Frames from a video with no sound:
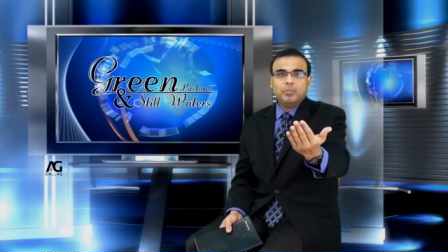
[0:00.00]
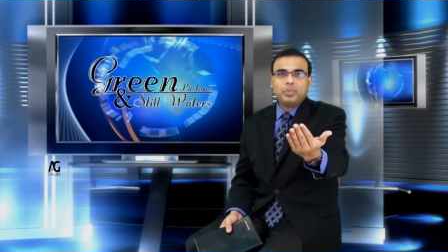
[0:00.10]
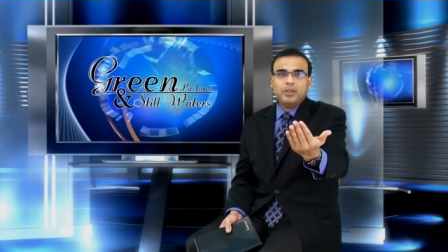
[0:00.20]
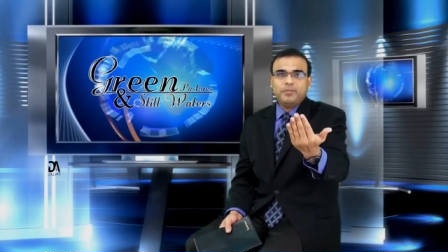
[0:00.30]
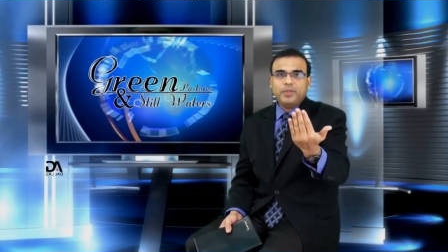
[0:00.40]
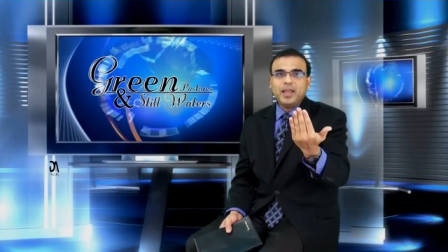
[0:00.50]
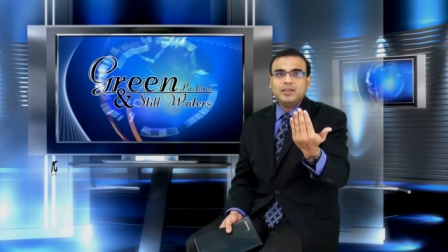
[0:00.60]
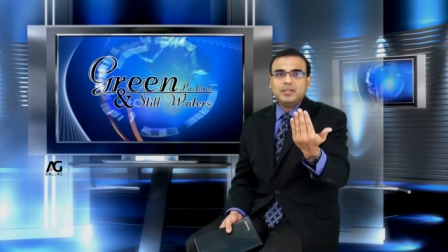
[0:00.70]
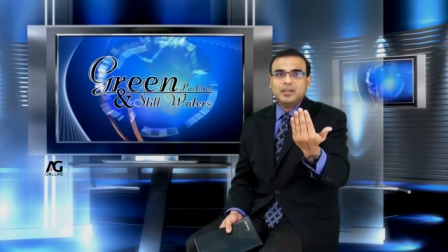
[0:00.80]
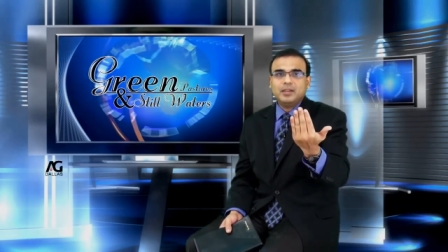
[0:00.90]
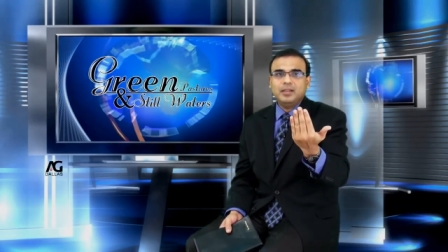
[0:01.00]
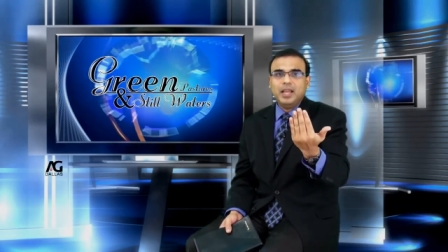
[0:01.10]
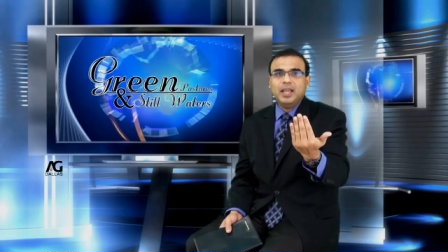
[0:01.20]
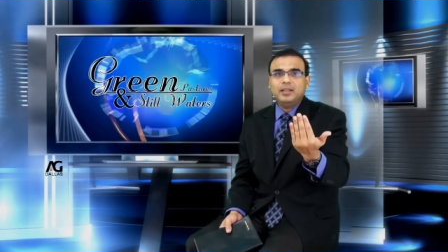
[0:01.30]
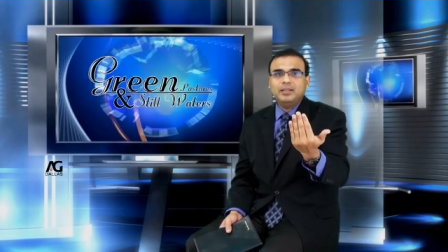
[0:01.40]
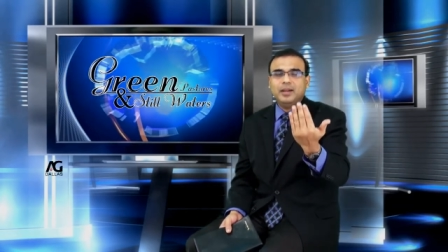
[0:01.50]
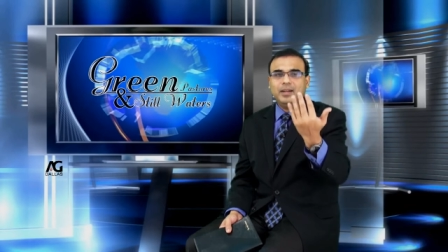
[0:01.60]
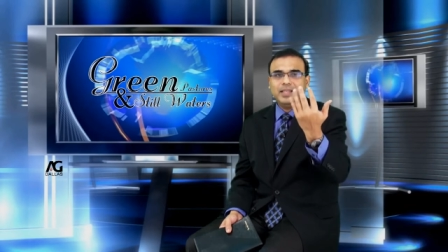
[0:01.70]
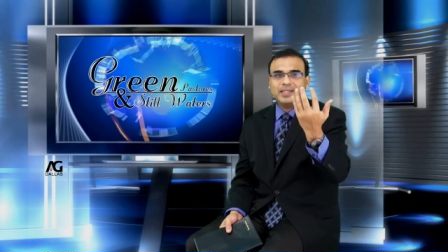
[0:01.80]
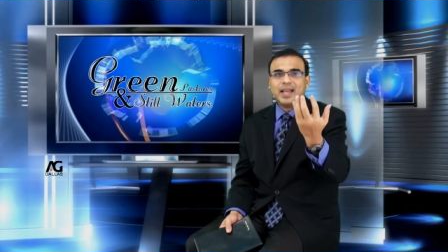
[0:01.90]
prevent the
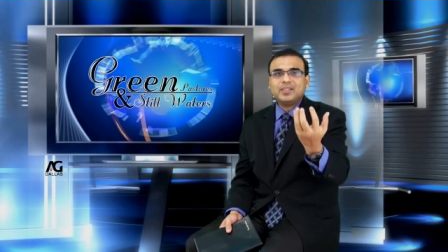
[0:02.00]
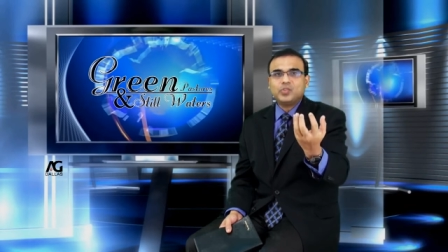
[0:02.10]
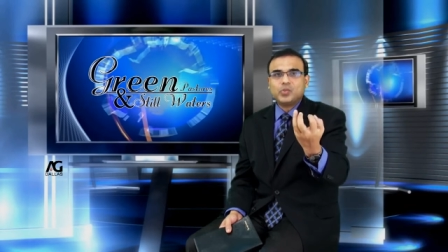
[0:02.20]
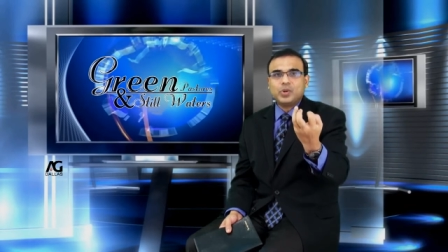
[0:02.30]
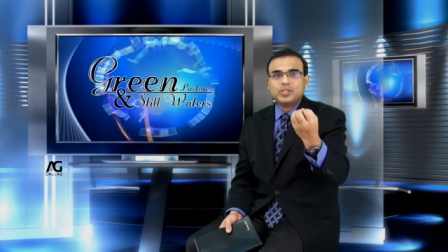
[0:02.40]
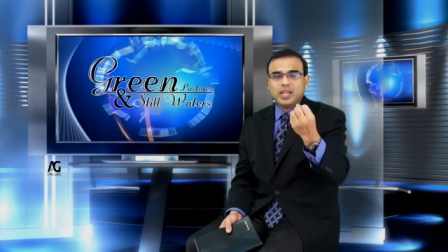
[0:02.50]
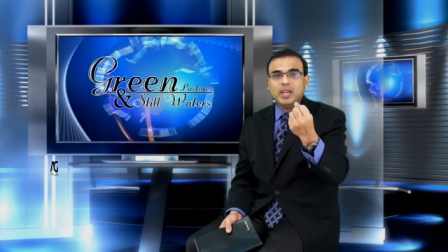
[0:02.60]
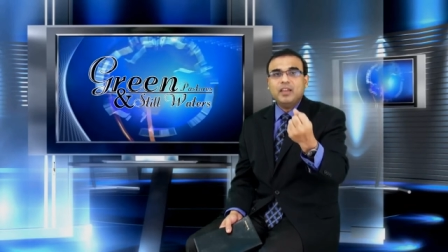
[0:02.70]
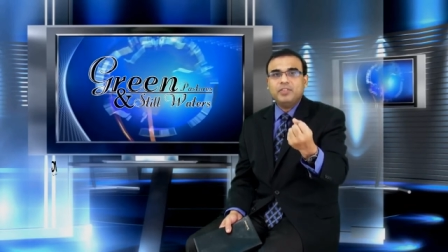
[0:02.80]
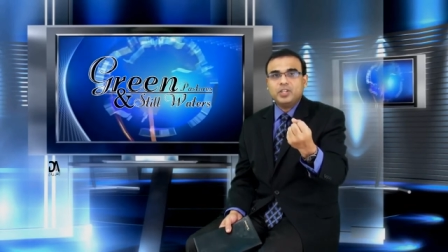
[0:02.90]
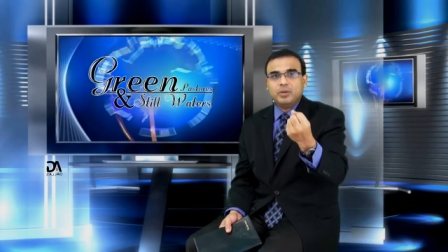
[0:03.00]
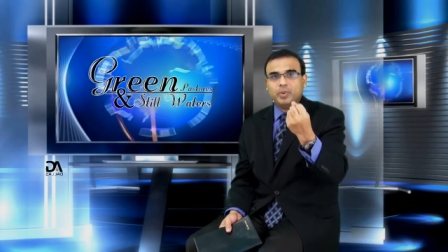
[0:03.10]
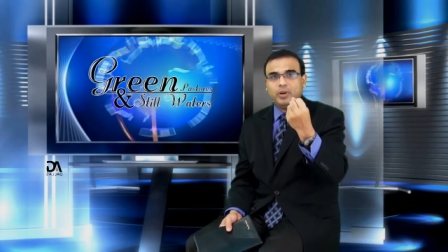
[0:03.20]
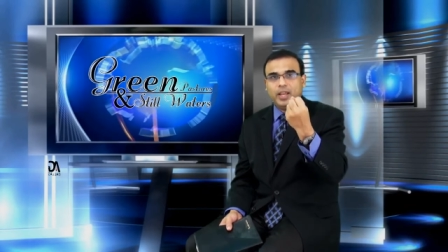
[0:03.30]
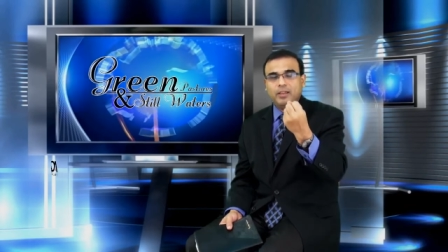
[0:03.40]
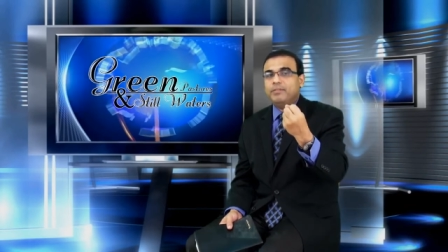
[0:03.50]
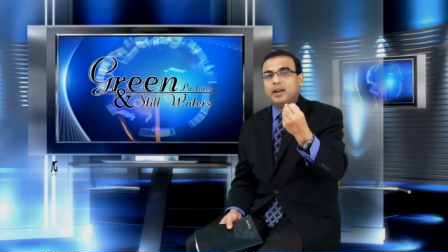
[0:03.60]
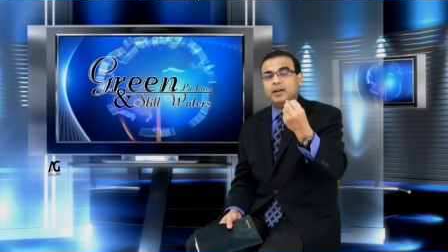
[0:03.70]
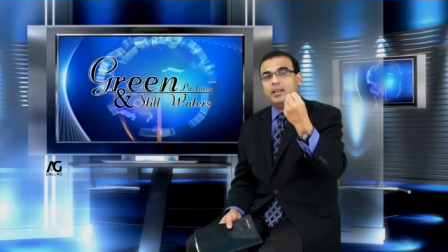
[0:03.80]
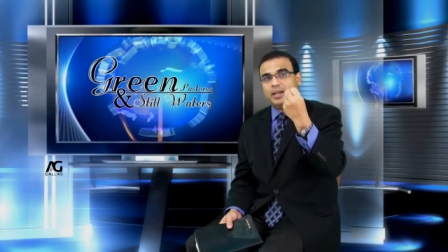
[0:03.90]
disastrous, inevitable
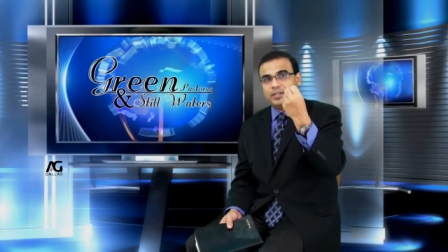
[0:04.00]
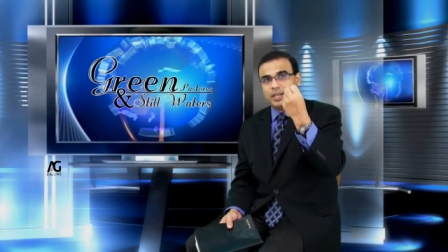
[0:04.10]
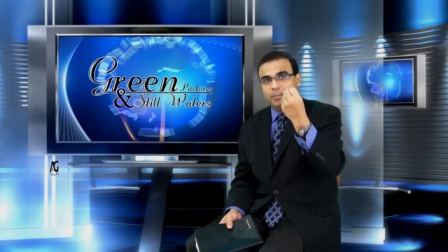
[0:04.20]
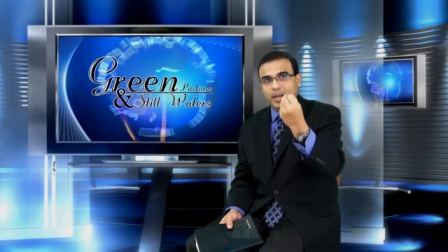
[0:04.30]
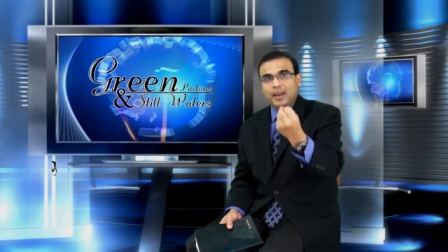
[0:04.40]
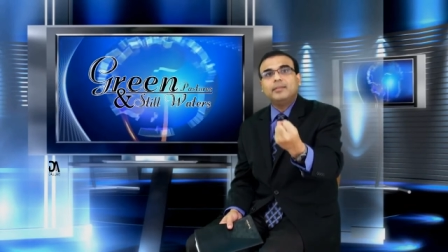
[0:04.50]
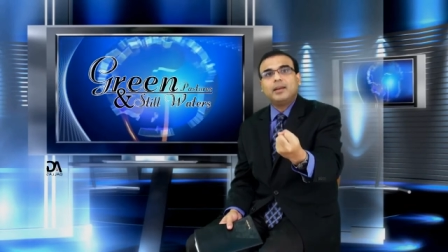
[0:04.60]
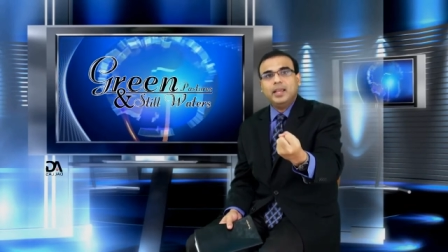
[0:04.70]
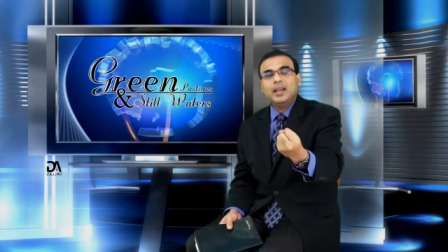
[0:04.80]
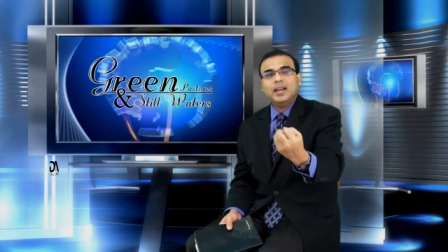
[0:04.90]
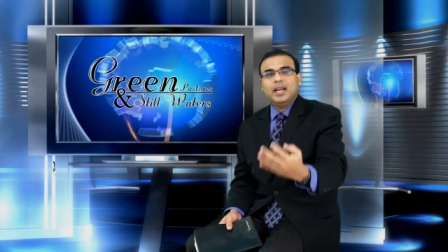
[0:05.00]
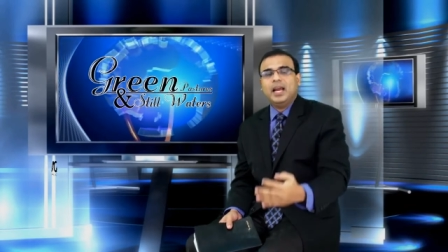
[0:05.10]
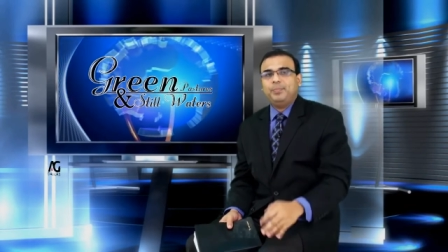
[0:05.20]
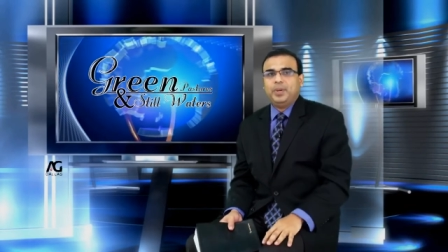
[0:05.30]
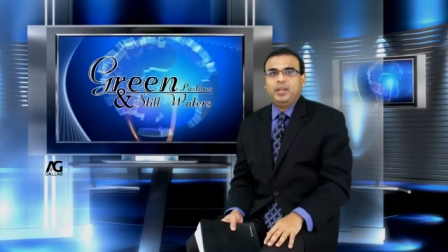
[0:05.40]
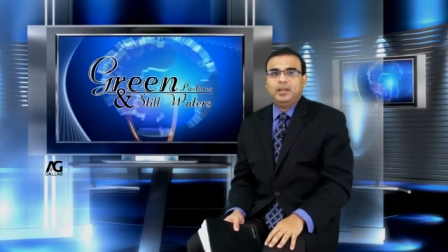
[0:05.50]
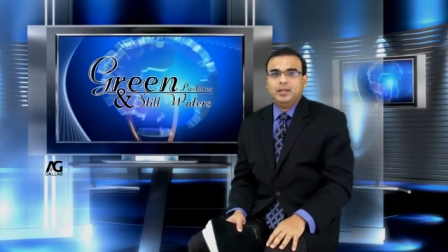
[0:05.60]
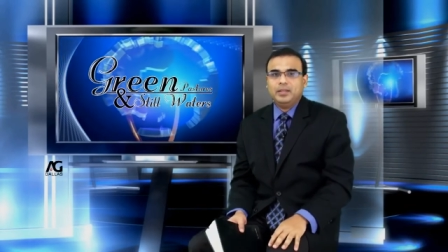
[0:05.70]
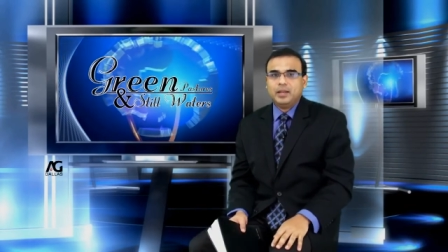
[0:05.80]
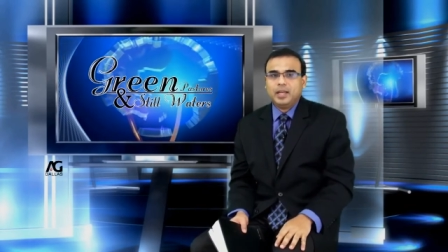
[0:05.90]
event that is imminently happening
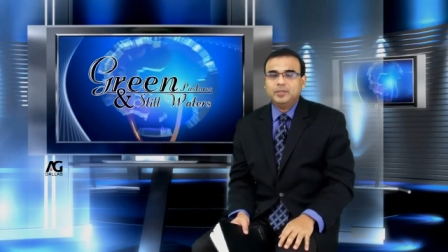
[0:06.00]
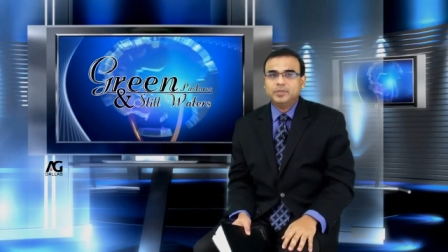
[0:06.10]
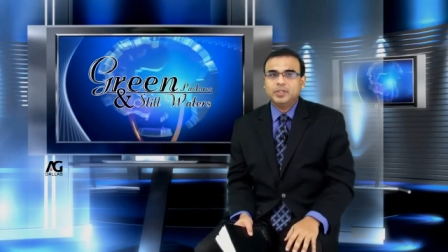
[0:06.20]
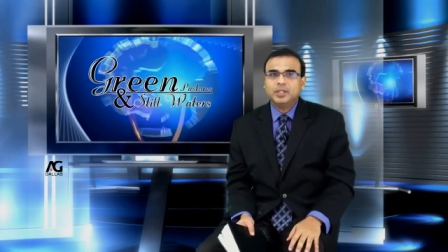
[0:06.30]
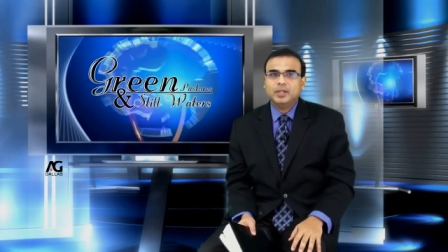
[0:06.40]
in their lives.